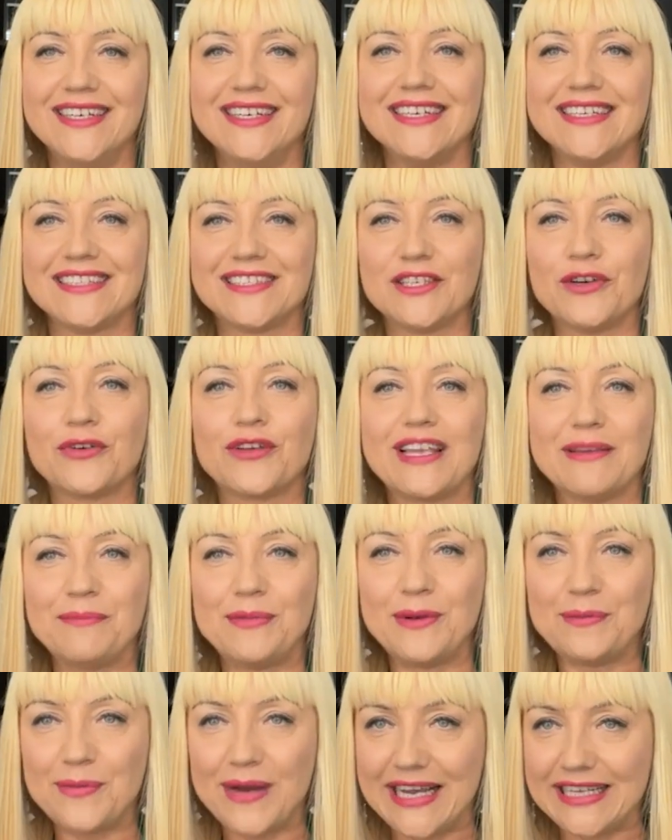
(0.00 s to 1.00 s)
So keep
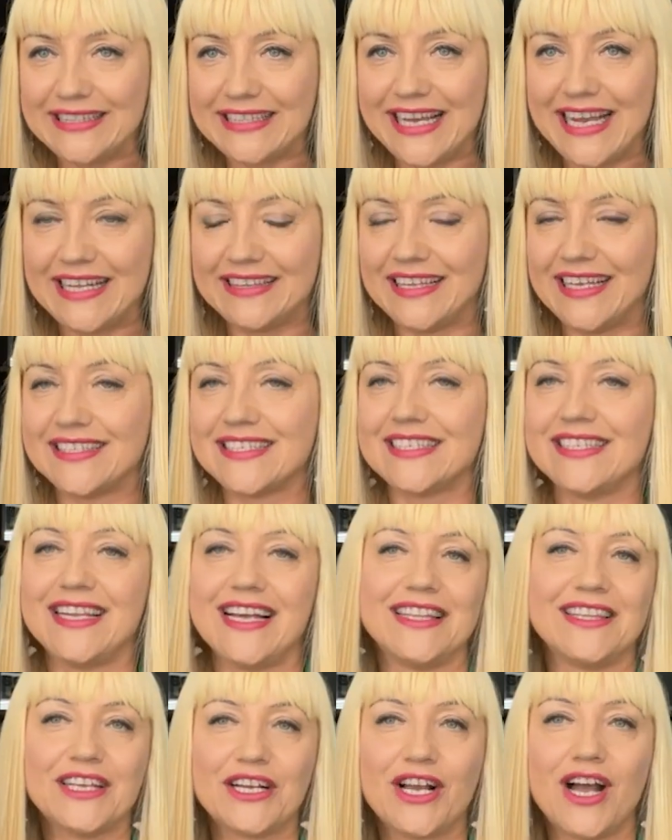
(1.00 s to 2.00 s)
in mind that that's
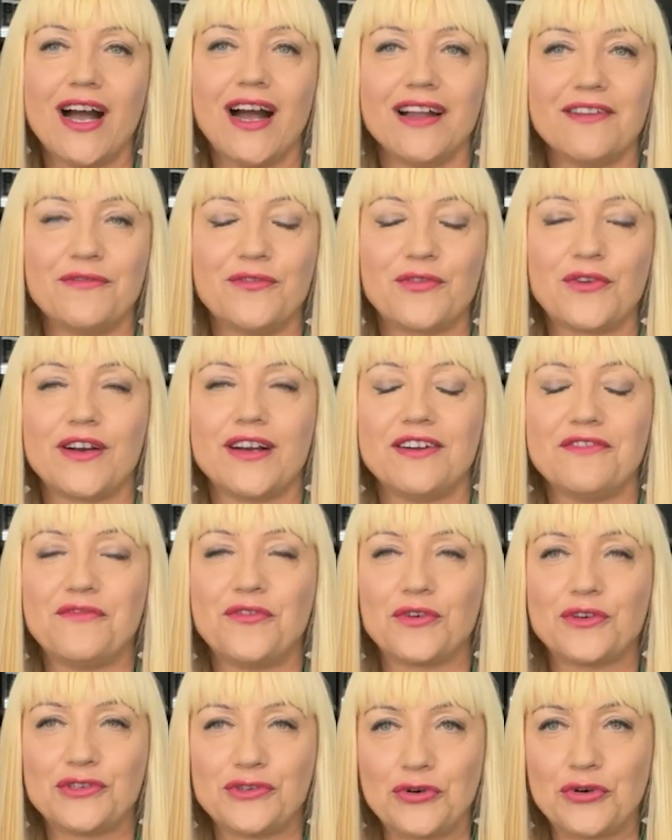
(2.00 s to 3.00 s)
another con
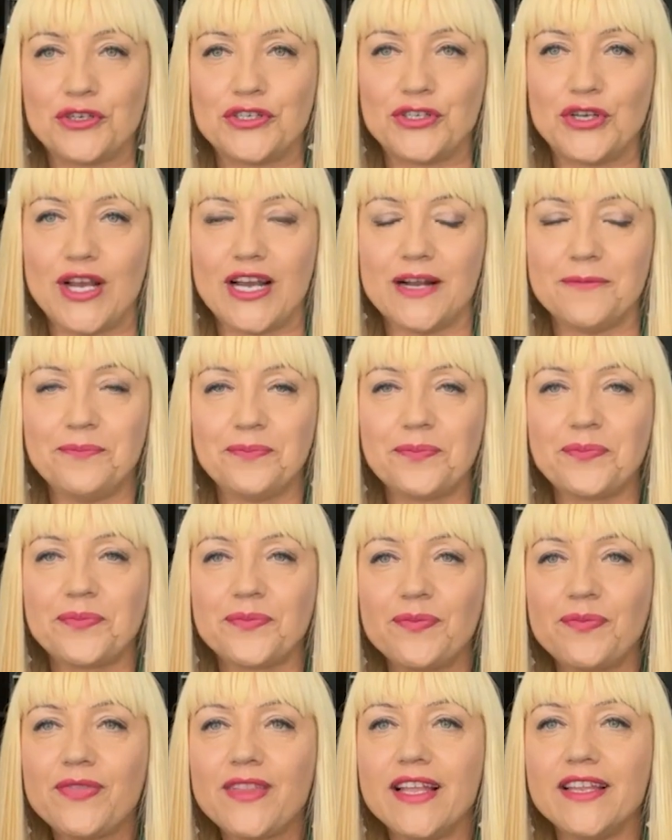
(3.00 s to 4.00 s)
for Georgia.
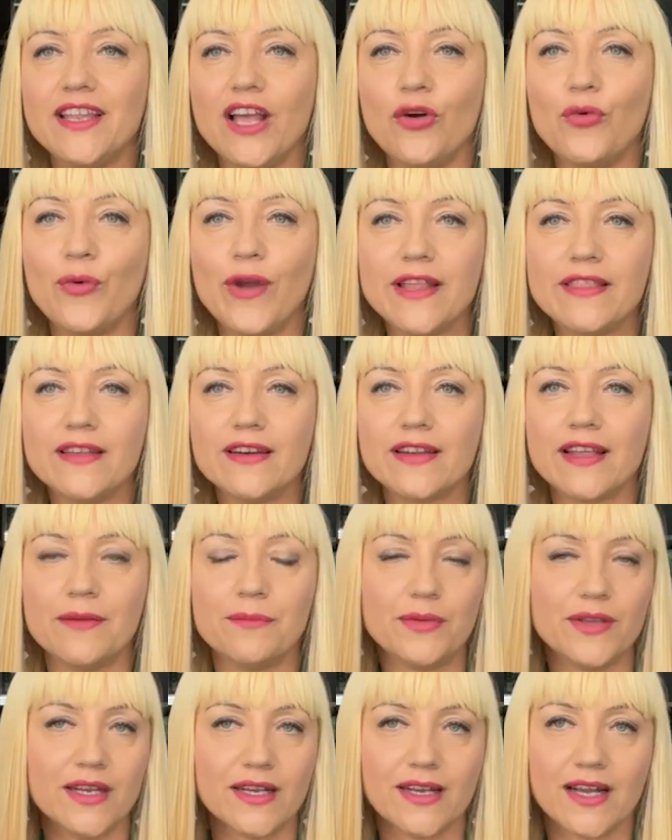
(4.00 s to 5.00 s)
Now, weather
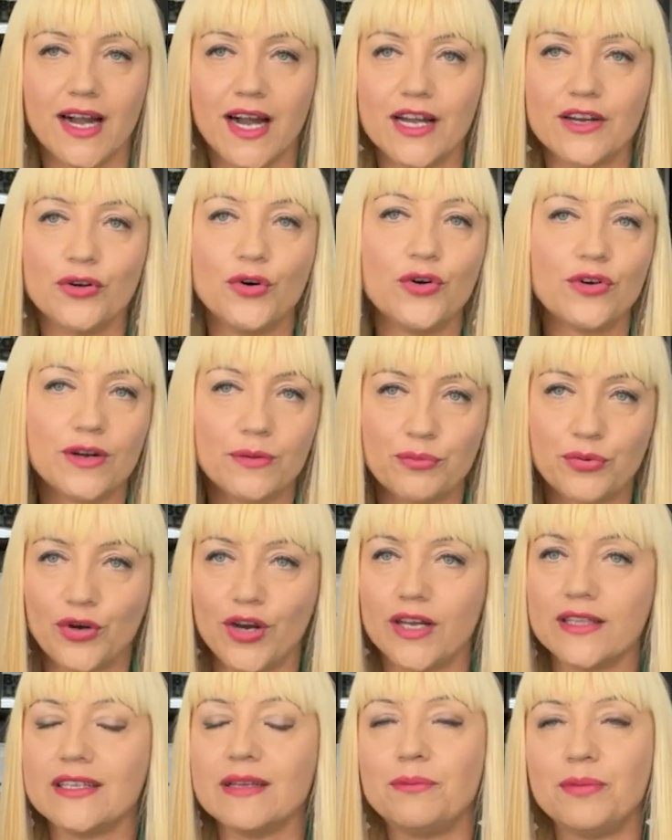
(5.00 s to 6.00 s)
can be a con or a
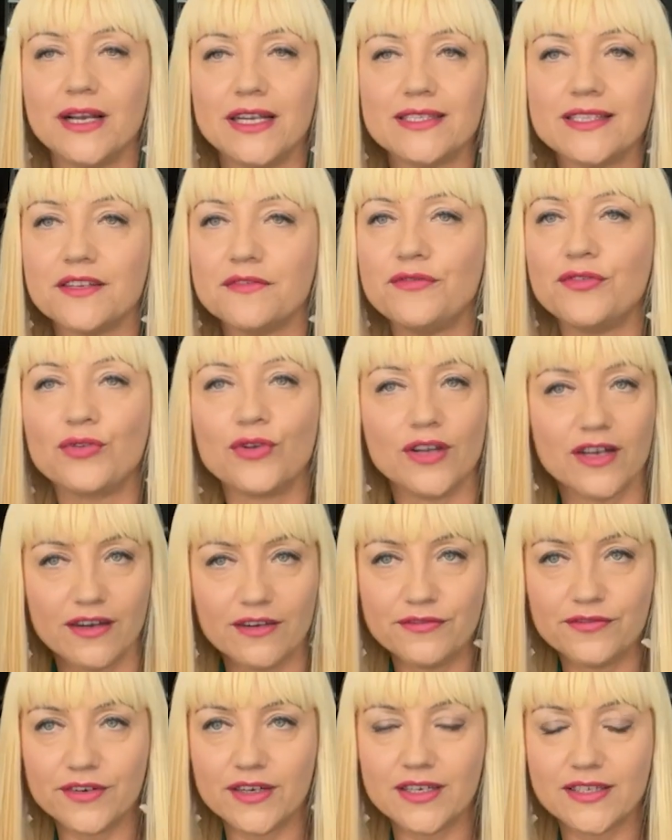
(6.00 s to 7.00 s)
pro, depends if you
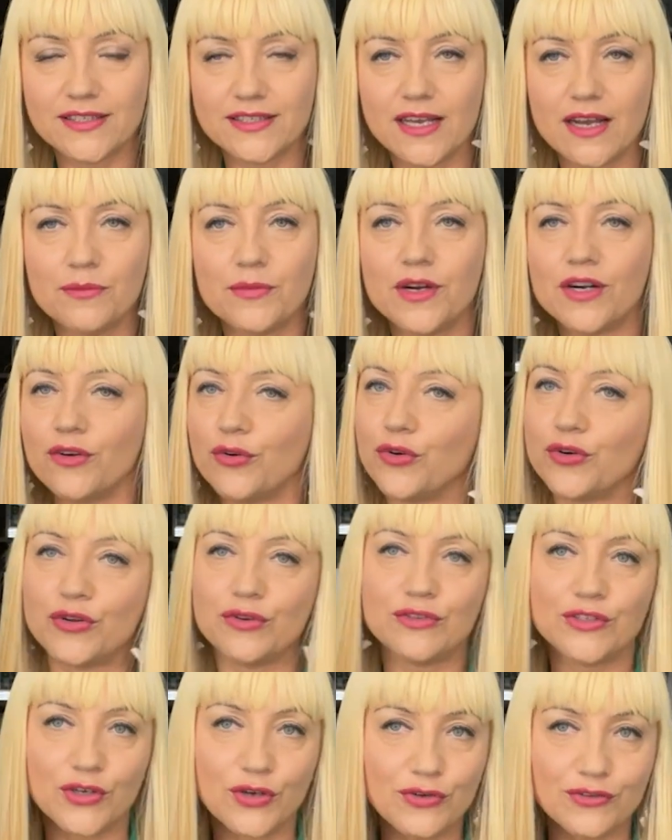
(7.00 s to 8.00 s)
love summer or
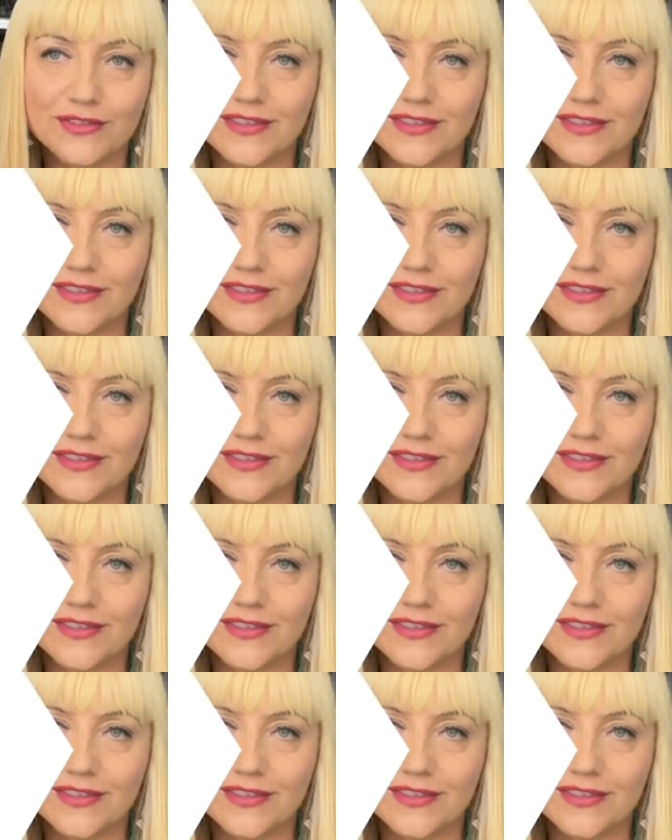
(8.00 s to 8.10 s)
you don't.